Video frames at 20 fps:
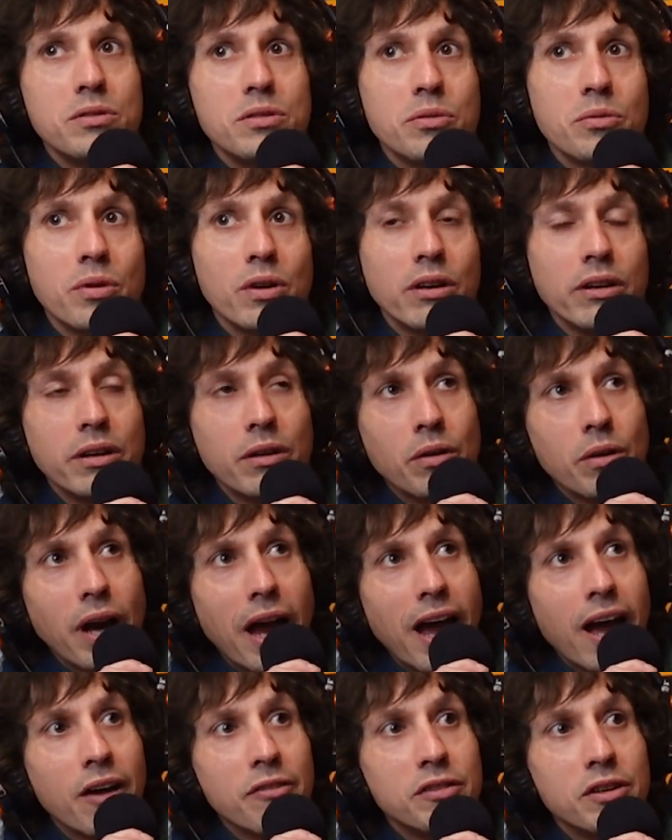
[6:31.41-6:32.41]
during, or
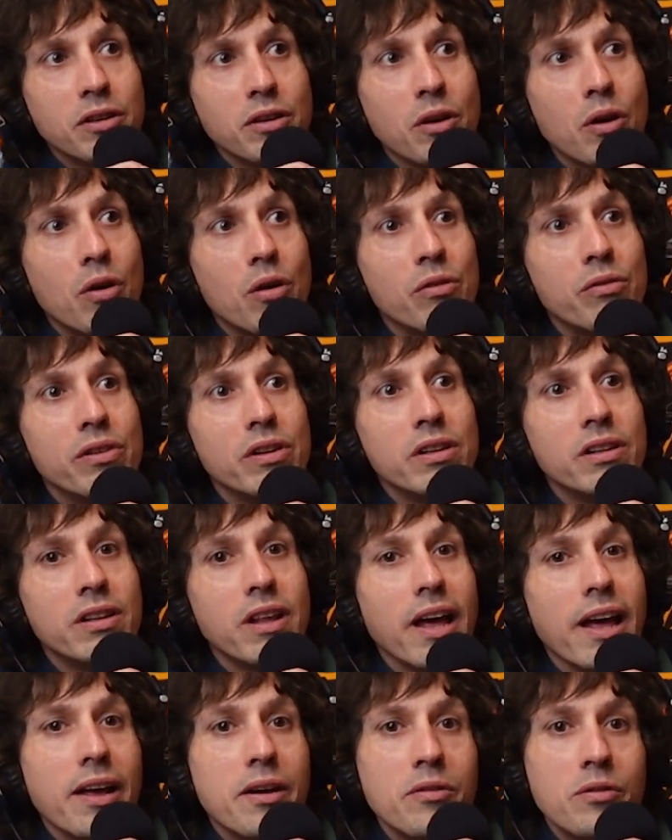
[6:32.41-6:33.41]
after COVID,
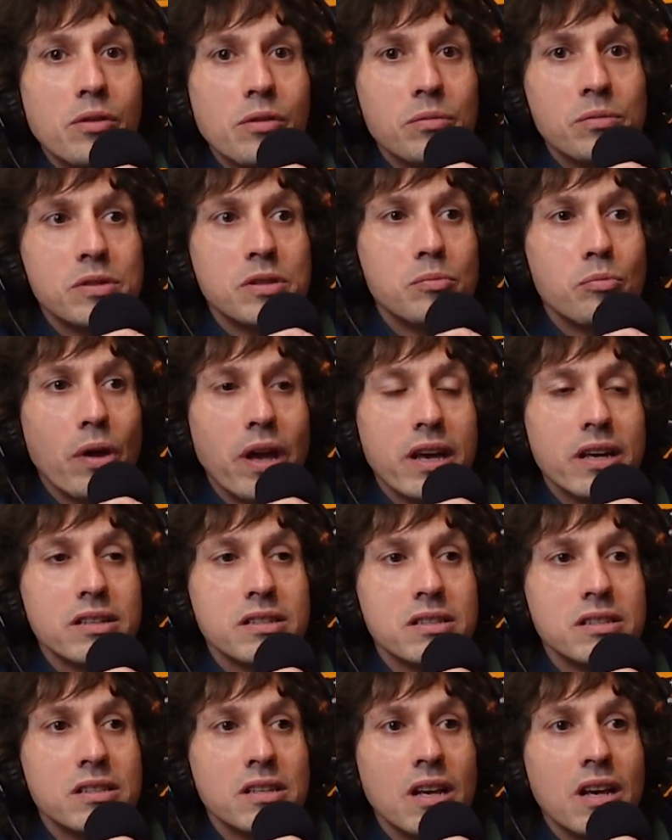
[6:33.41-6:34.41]
the Headroom
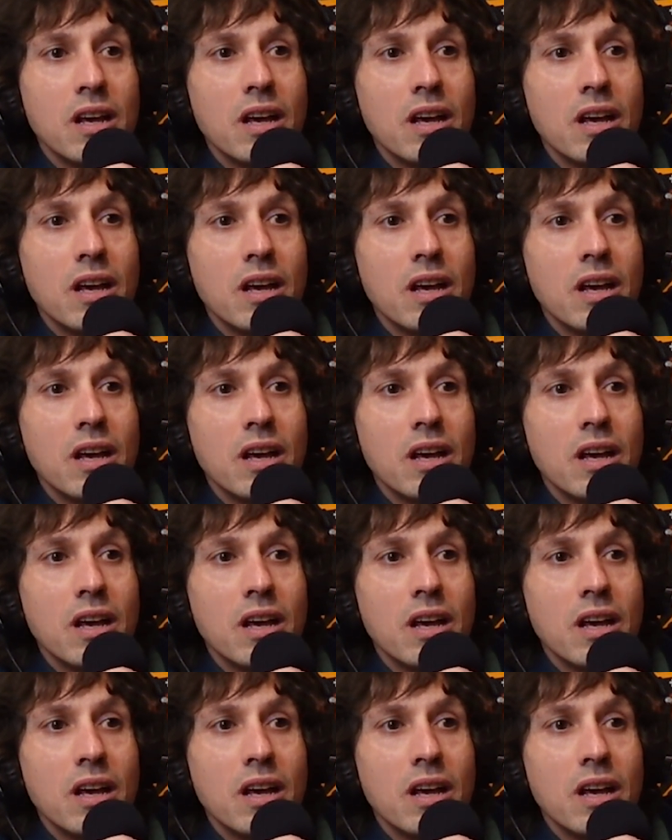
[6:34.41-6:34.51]
space,